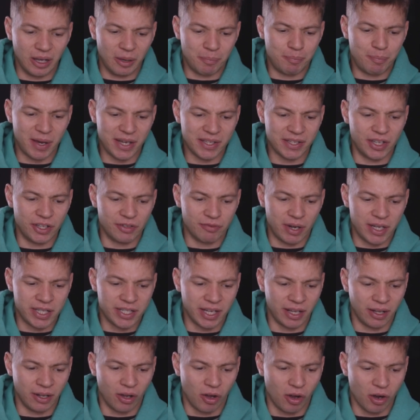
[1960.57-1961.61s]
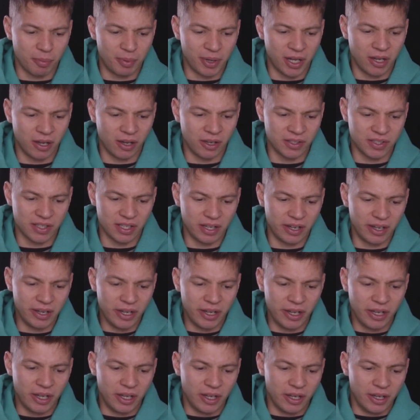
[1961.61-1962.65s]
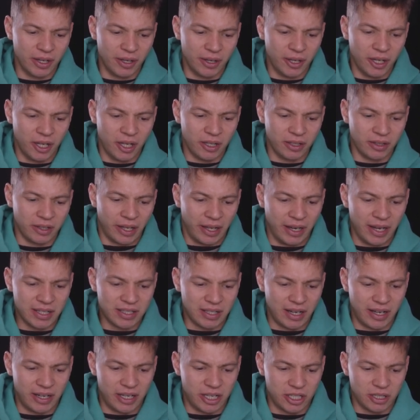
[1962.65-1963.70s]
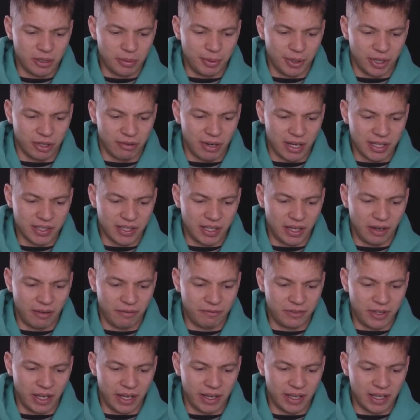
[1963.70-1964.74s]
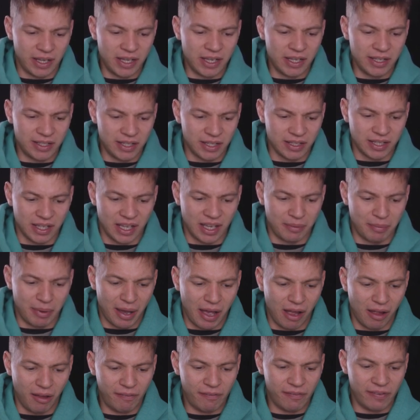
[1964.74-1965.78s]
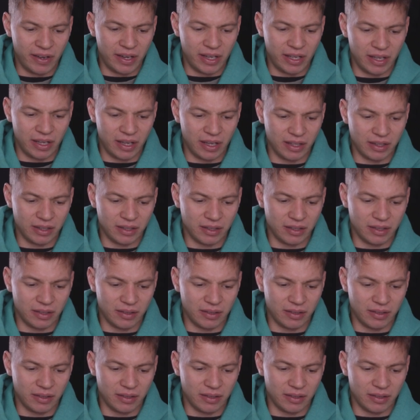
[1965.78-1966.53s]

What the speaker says: a passage red-tailed hawk because they're less likely to become aggressive, they're easier to keep healthy,